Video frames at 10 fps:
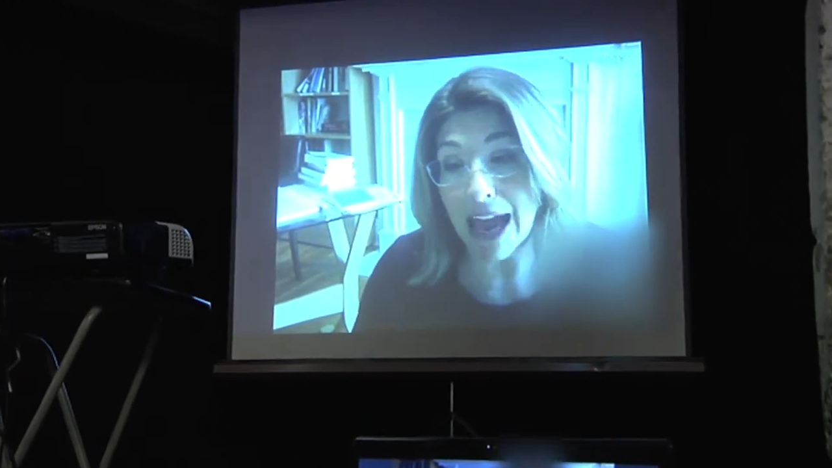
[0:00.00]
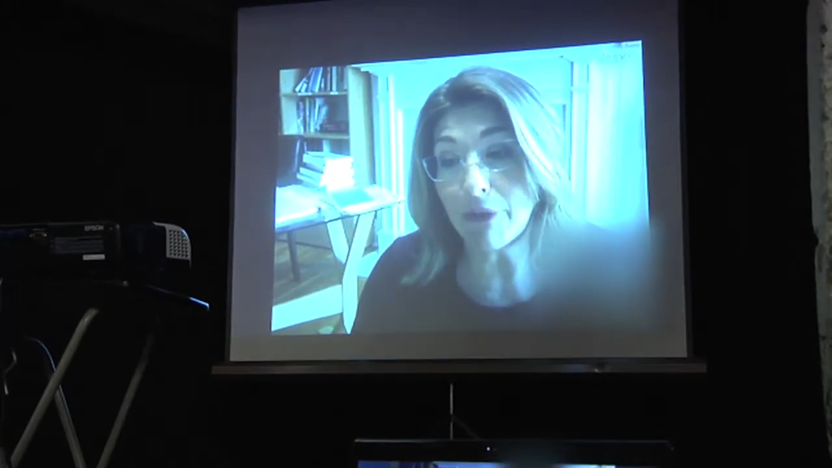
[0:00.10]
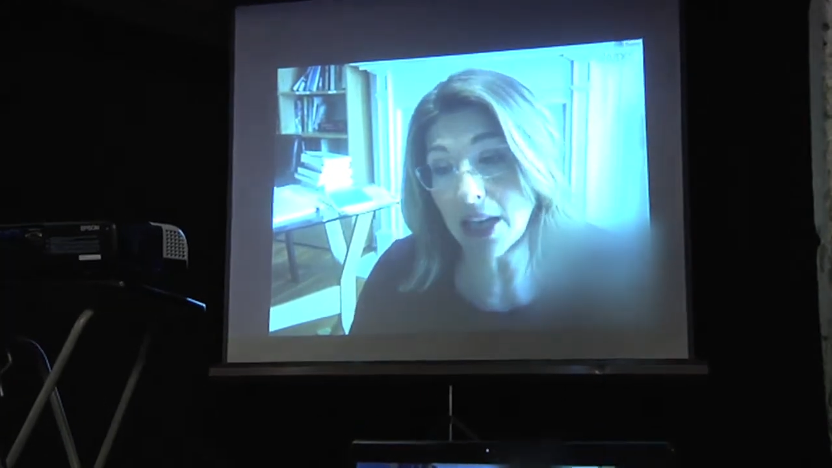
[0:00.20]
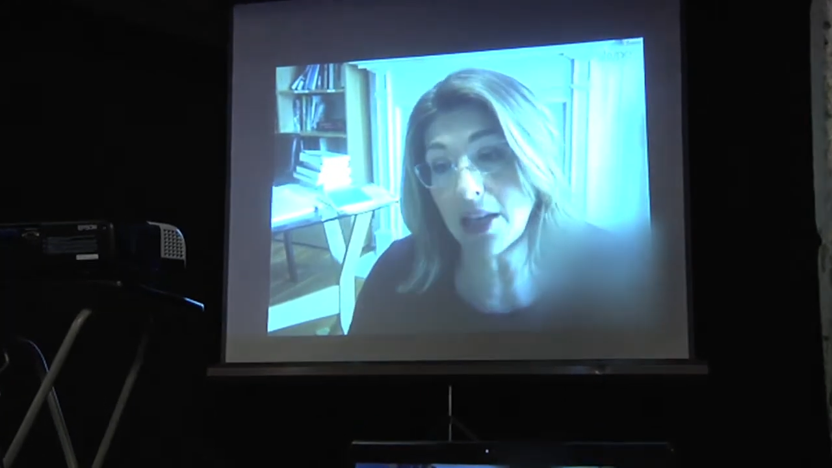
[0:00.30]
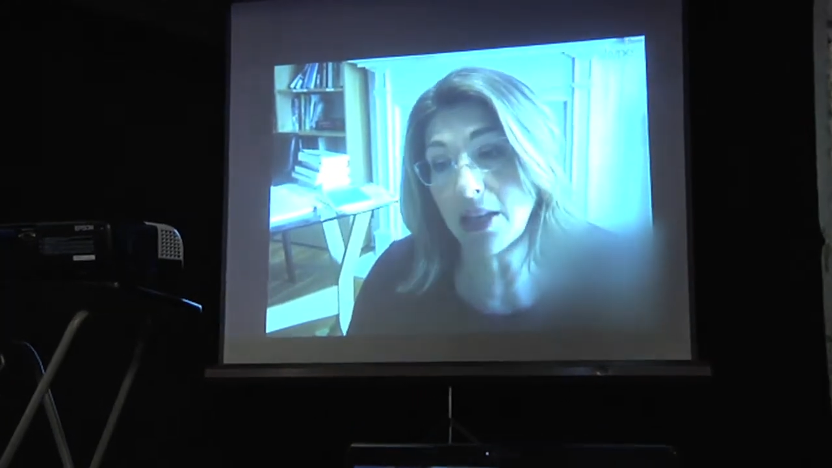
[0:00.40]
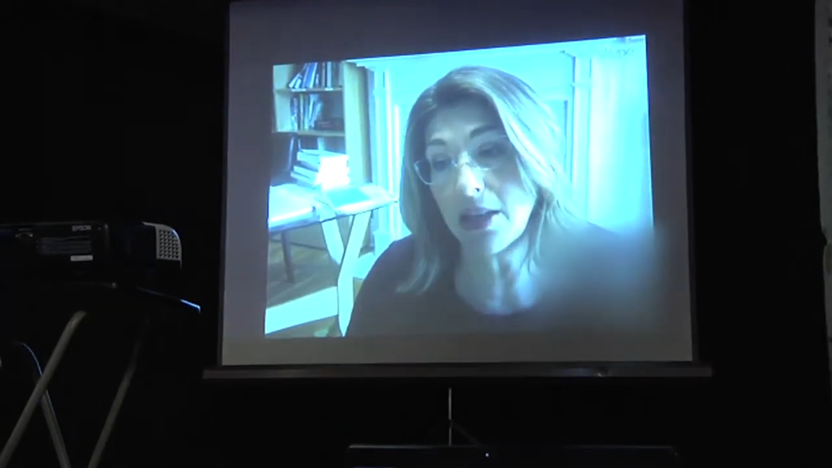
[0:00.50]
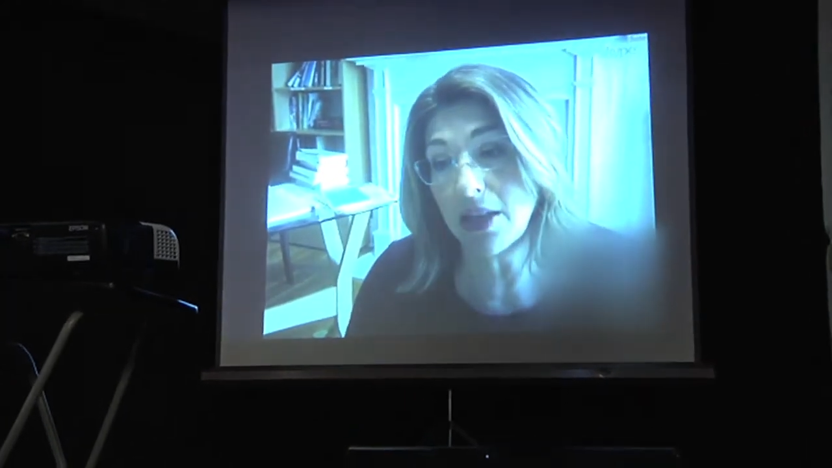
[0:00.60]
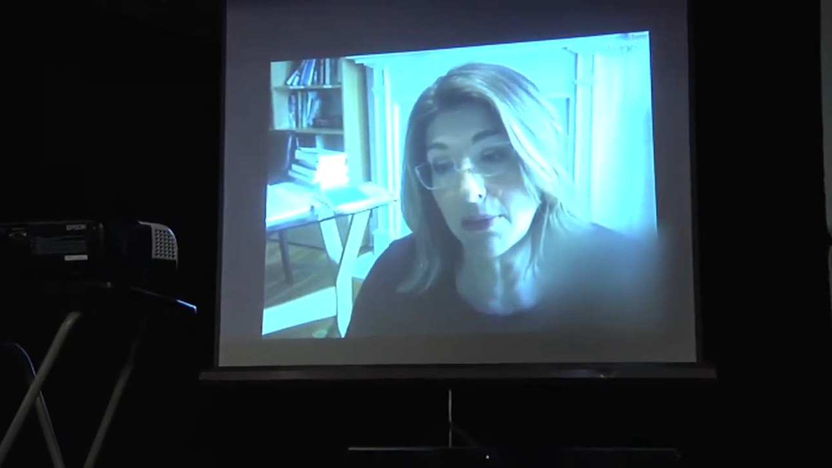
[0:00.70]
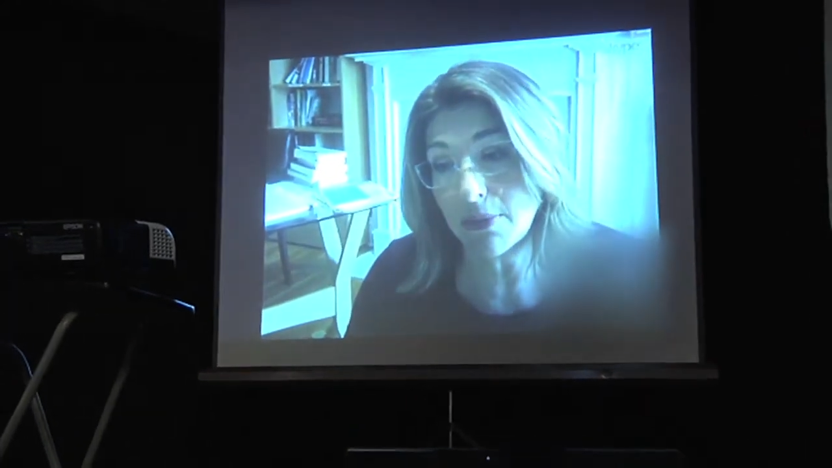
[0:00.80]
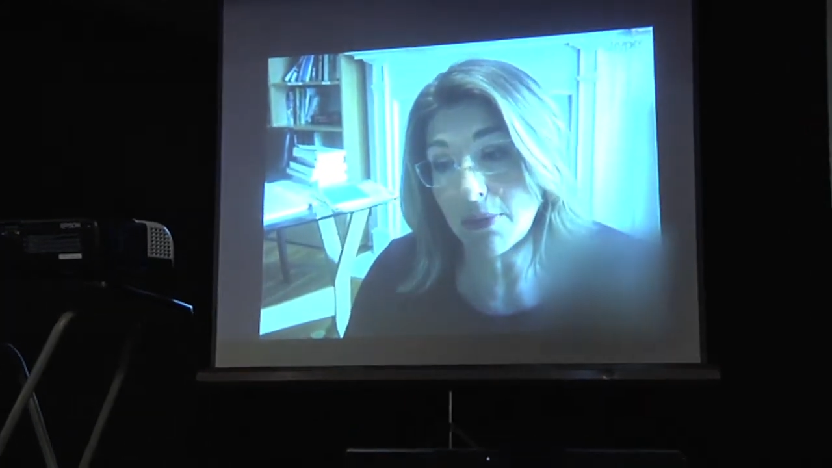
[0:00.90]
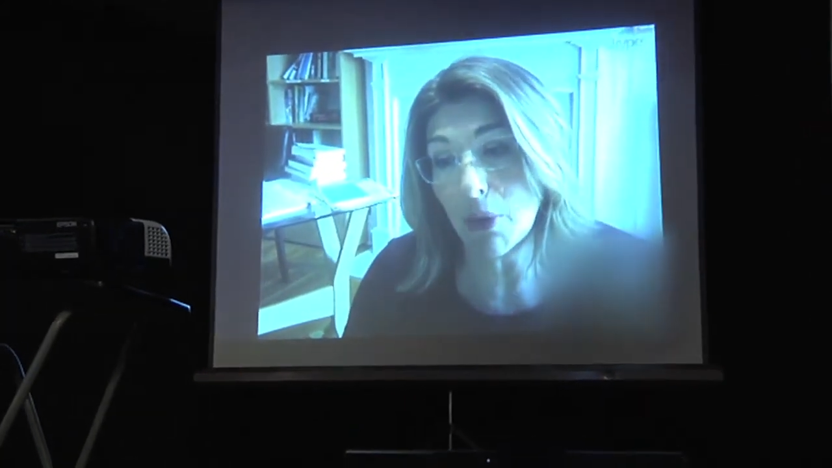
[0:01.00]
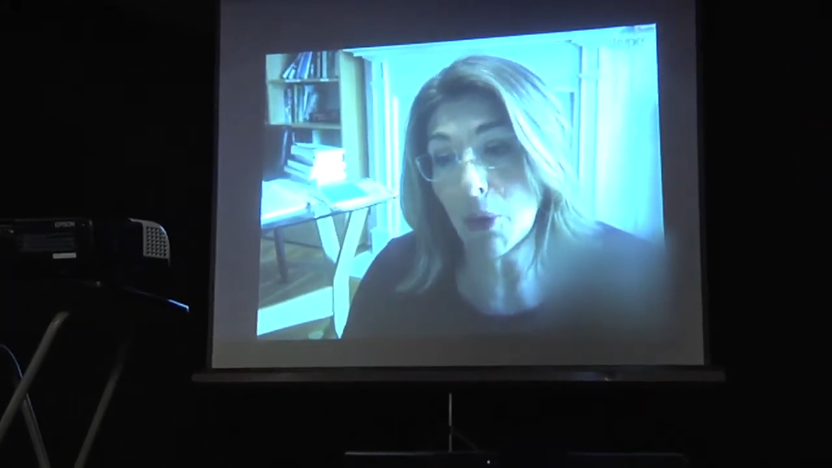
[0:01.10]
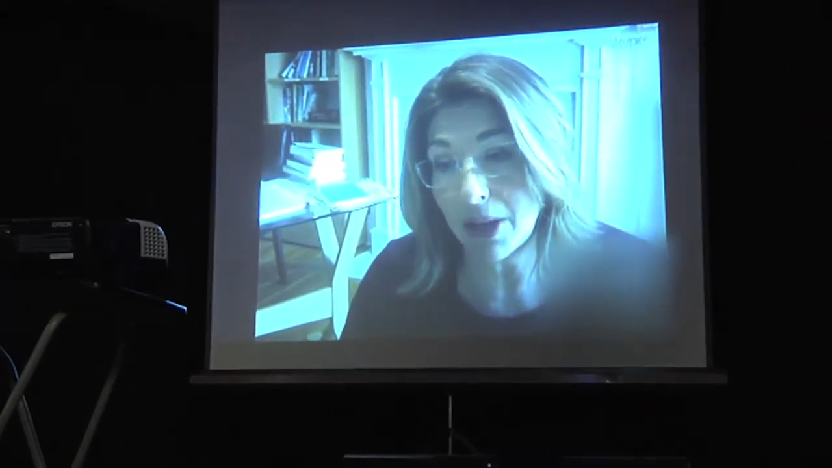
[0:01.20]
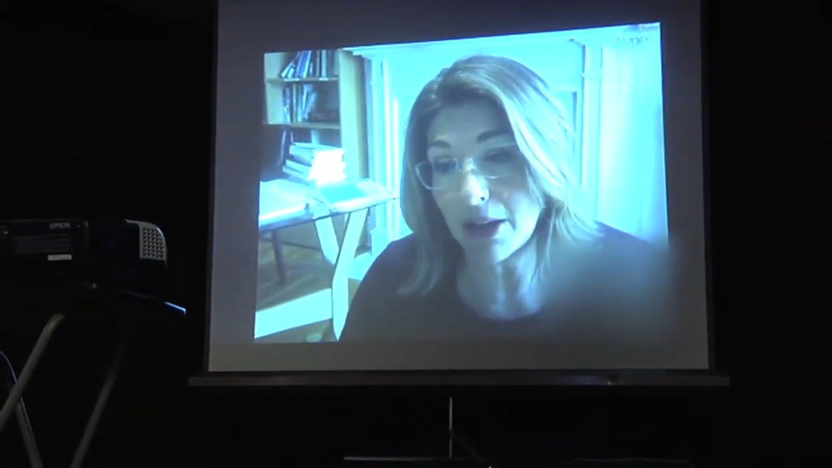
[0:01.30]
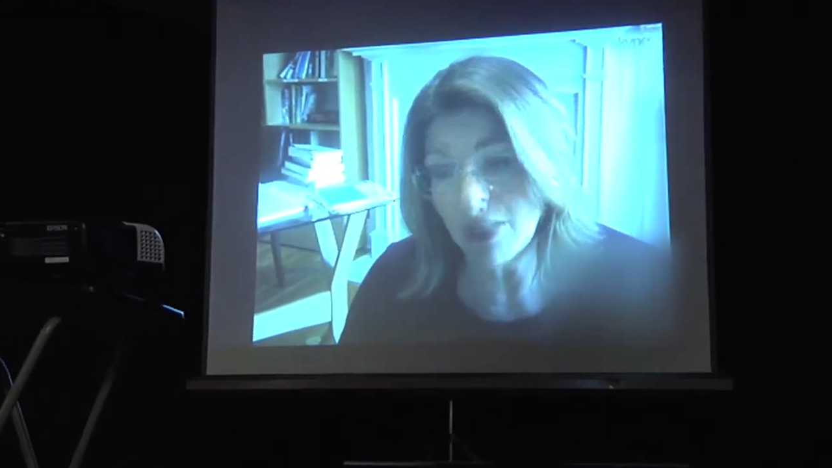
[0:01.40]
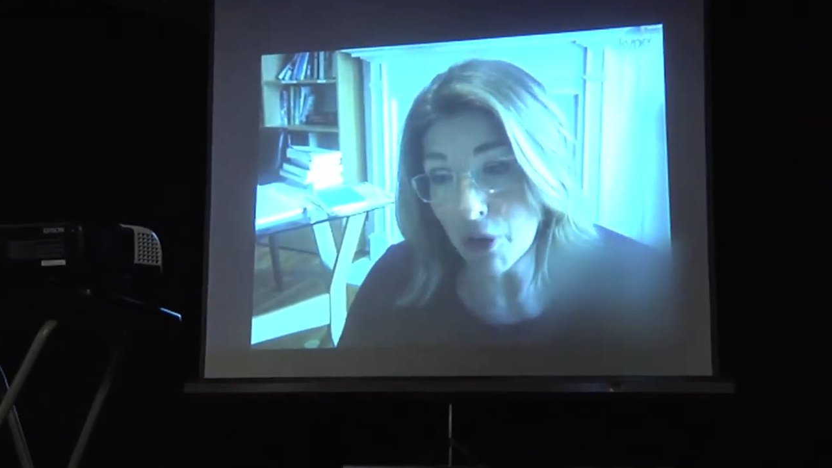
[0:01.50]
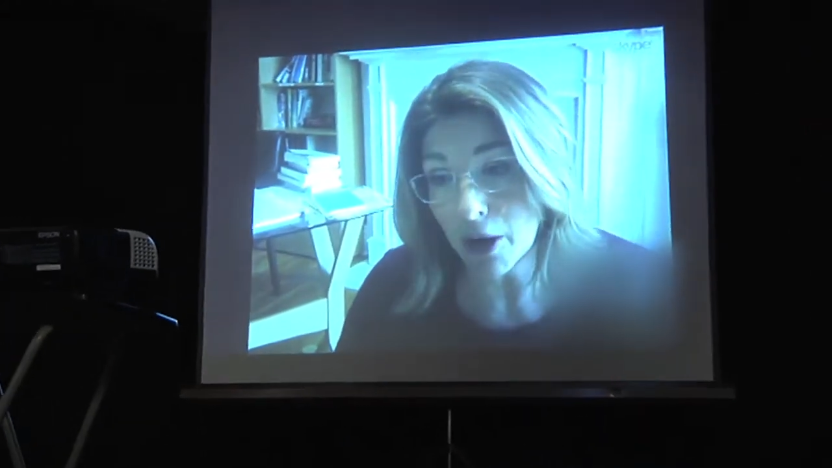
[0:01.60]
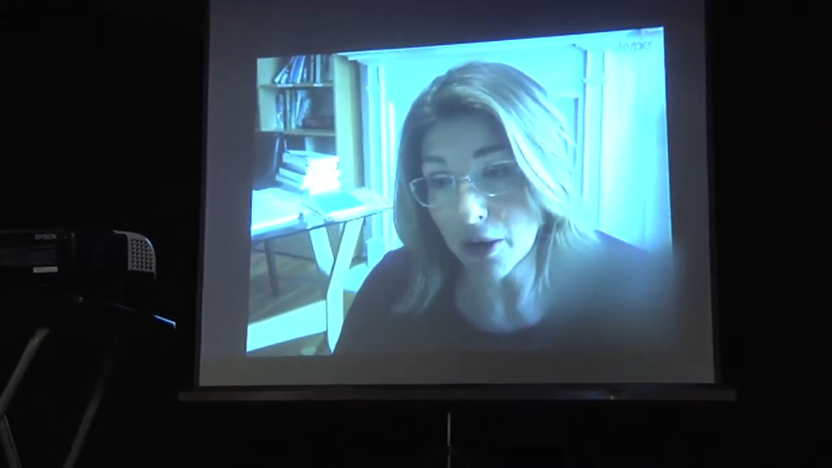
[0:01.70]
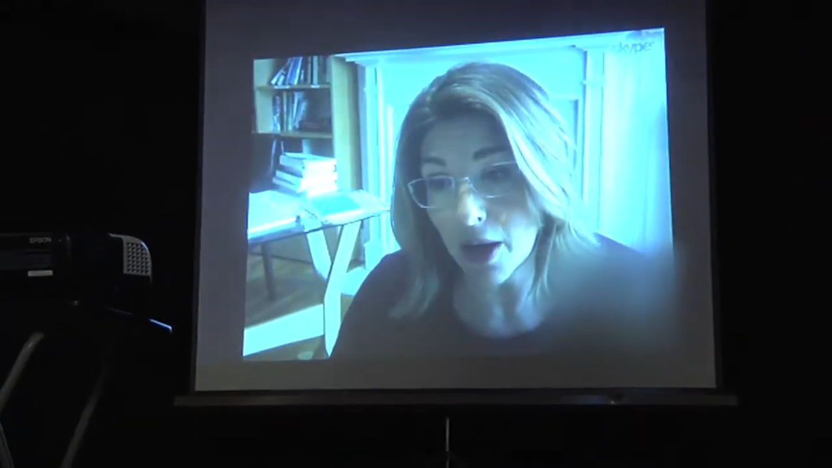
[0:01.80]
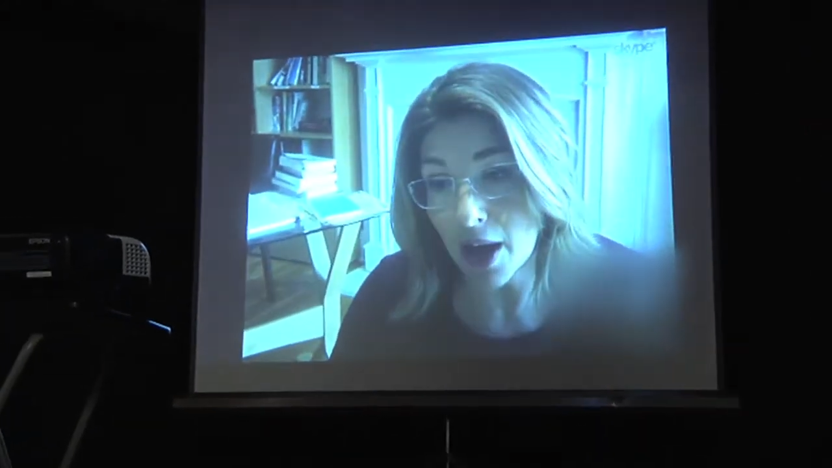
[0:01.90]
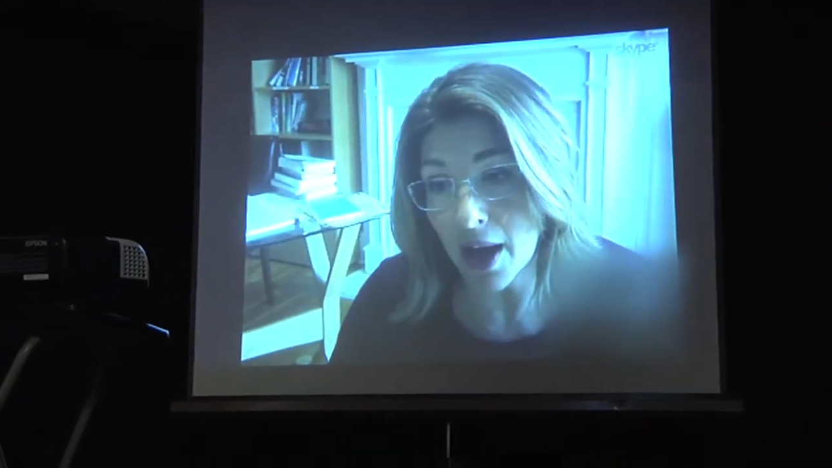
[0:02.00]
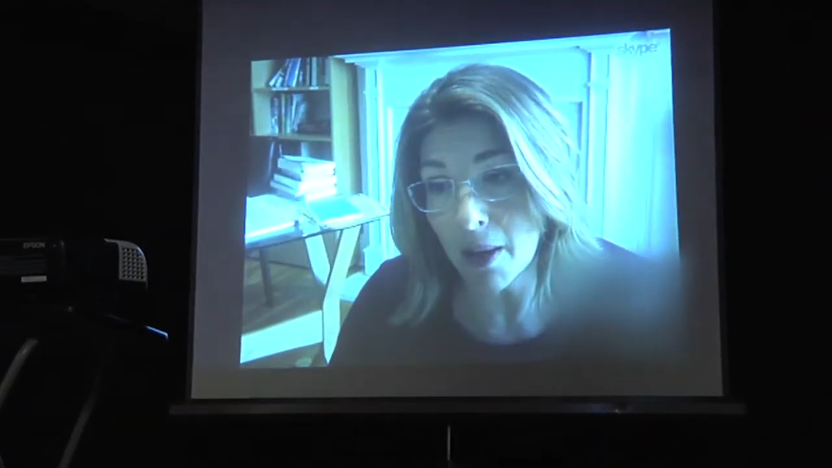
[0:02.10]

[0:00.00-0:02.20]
navigated these moments before.